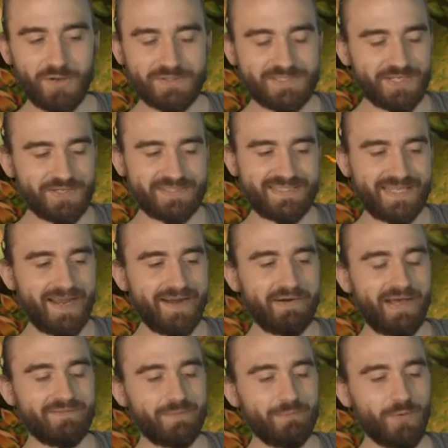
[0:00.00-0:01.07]
don't you dare
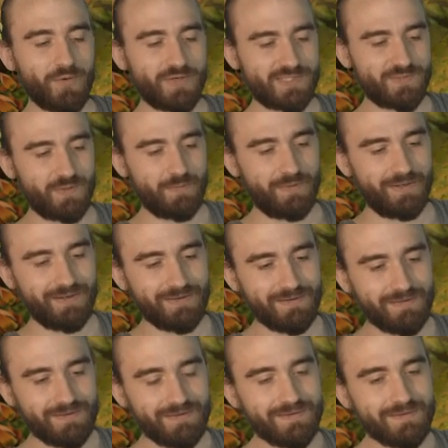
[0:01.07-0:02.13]
have a board sweeper.
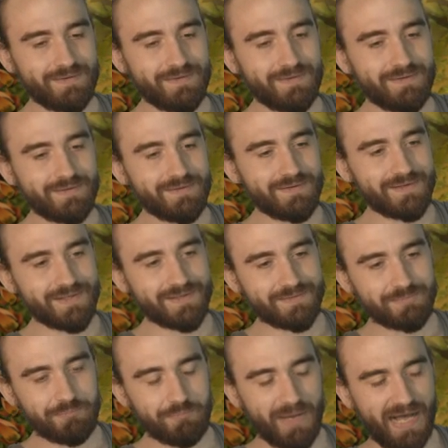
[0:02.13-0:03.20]

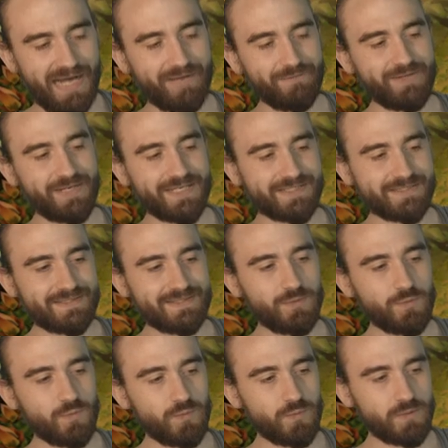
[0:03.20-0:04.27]
Man, if it does...
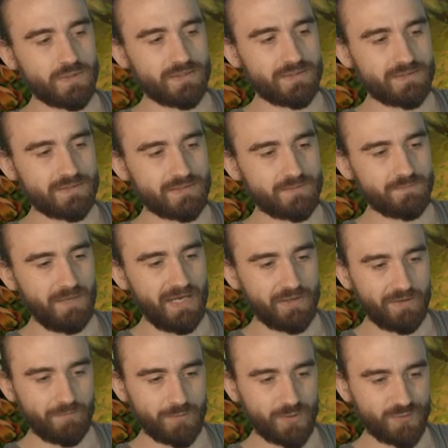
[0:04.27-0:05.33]
Ooh. Man,
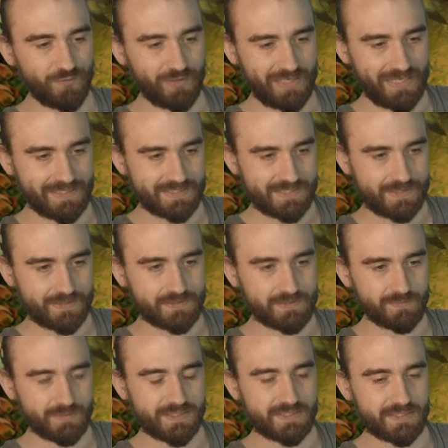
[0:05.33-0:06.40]
you have beautiful lands though.
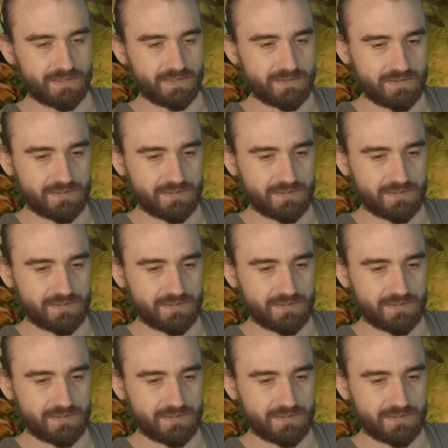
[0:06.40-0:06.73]
Say,